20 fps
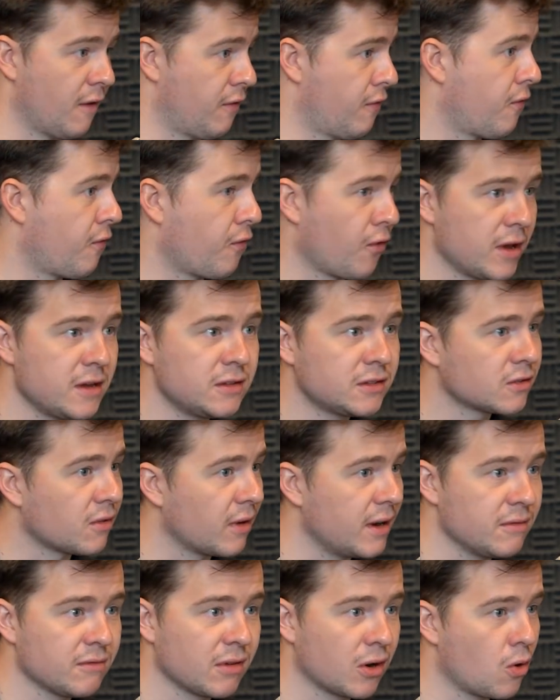a free
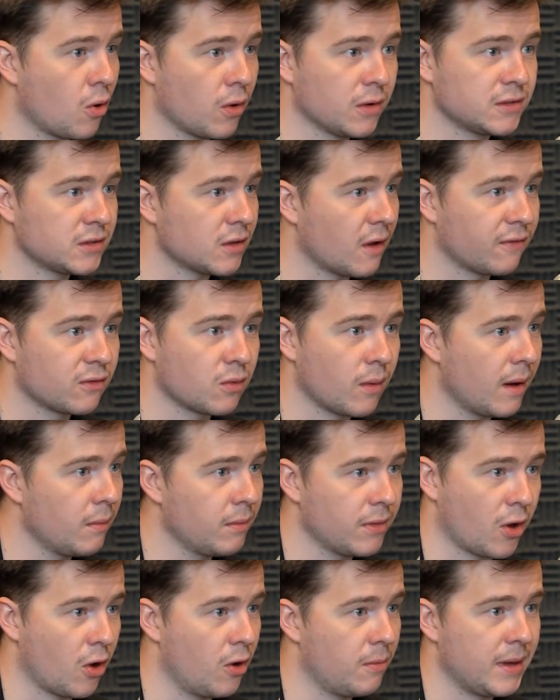screen record software
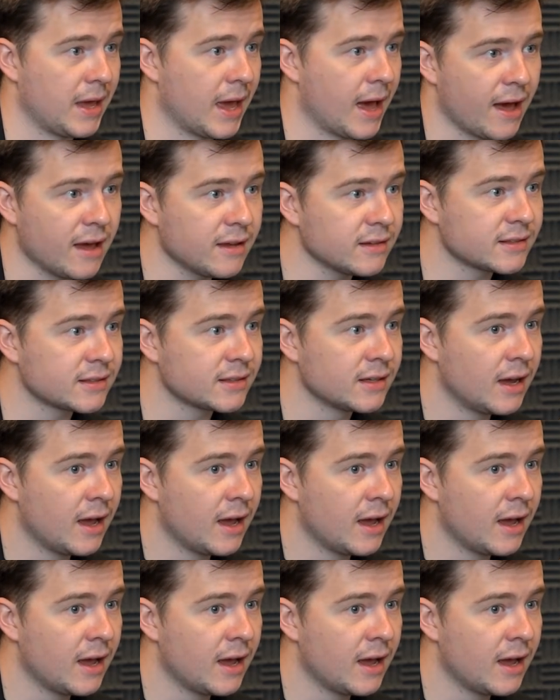with OBS.